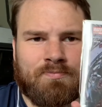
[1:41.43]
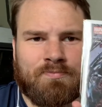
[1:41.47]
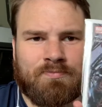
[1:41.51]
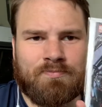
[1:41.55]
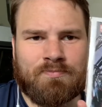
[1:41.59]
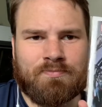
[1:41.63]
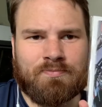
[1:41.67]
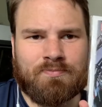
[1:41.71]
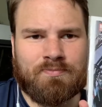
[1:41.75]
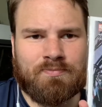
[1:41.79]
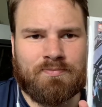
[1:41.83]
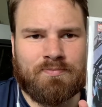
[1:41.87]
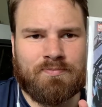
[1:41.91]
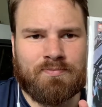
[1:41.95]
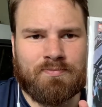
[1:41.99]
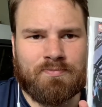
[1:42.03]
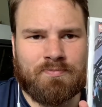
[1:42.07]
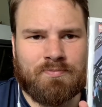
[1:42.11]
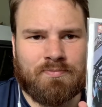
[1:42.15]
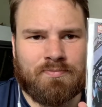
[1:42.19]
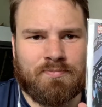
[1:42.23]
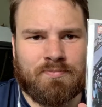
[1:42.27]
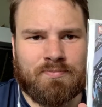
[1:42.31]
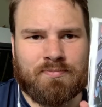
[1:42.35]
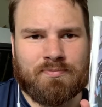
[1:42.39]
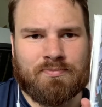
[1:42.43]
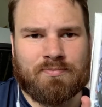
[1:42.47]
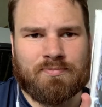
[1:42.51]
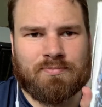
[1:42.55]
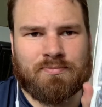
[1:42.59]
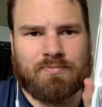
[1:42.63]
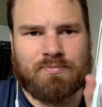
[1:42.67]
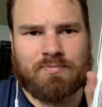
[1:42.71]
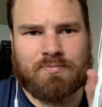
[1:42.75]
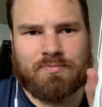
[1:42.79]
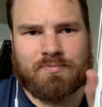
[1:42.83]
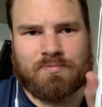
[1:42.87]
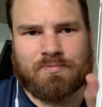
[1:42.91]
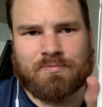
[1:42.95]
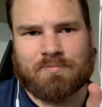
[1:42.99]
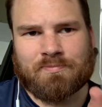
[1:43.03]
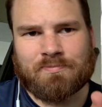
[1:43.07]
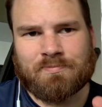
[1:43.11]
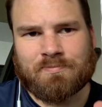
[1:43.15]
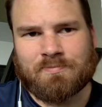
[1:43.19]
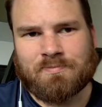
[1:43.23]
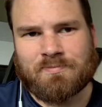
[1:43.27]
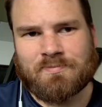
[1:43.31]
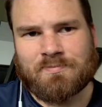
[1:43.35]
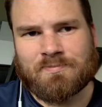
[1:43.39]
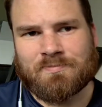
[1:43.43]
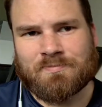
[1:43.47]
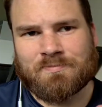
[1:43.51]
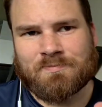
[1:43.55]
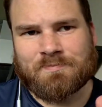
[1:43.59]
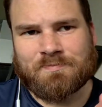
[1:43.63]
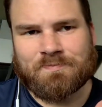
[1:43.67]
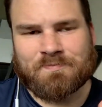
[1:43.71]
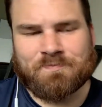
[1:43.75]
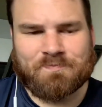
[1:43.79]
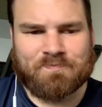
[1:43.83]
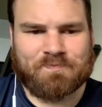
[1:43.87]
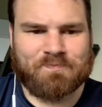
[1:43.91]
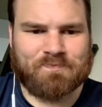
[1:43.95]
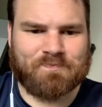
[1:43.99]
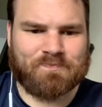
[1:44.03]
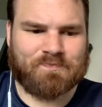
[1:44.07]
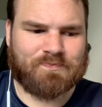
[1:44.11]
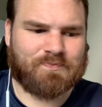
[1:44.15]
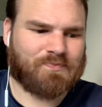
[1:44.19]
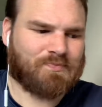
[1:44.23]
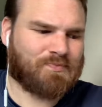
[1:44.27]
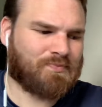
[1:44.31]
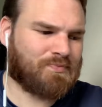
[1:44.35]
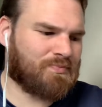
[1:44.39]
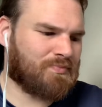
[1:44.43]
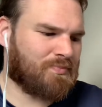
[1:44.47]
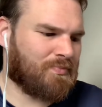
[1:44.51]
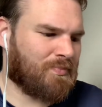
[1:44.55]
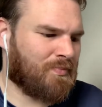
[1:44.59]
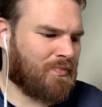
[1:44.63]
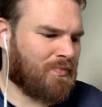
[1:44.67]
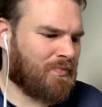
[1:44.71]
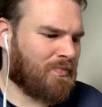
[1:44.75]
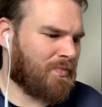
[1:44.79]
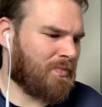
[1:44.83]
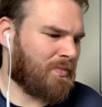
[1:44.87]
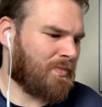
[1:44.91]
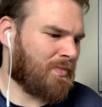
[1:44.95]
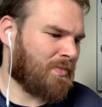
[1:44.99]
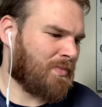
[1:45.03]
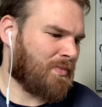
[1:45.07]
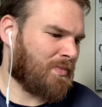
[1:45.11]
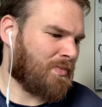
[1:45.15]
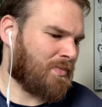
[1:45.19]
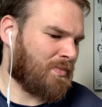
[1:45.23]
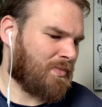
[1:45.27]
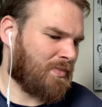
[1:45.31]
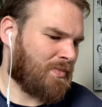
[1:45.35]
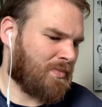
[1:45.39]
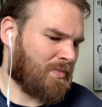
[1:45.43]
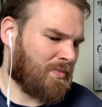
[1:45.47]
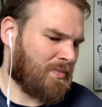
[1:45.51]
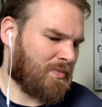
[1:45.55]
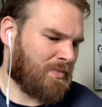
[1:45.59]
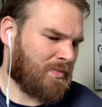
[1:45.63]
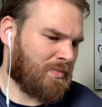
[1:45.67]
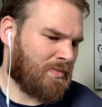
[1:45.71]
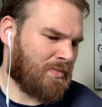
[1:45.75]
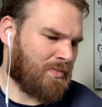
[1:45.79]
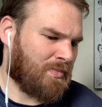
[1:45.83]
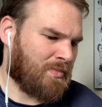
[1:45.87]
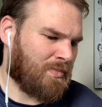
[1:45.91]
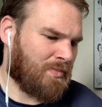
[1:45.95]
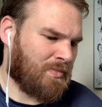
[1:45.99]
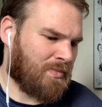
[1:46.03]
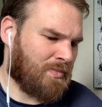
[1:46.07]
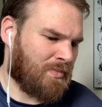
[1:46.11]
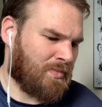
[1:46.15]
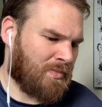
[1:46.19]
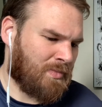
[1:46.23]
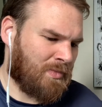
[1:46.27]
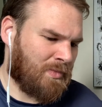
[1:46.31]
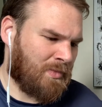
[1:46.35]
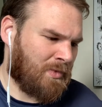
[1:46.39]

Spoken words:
Nobody speaks.